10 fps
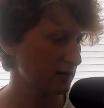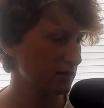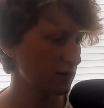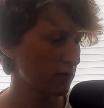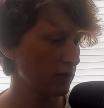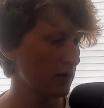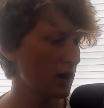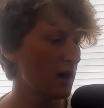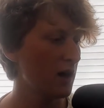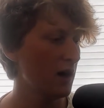So
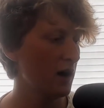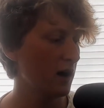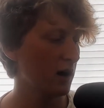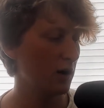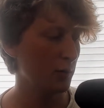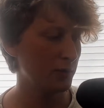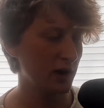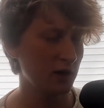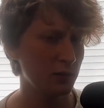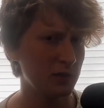
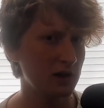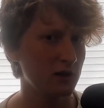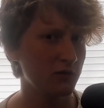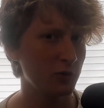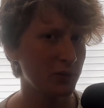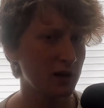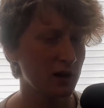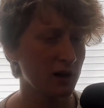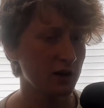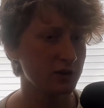and for me,
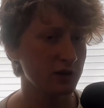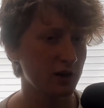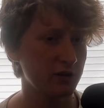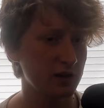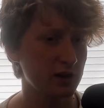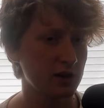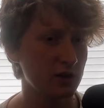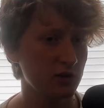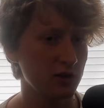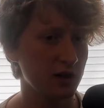I actually have to eat
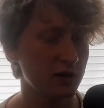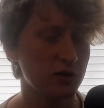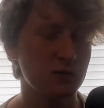a lot.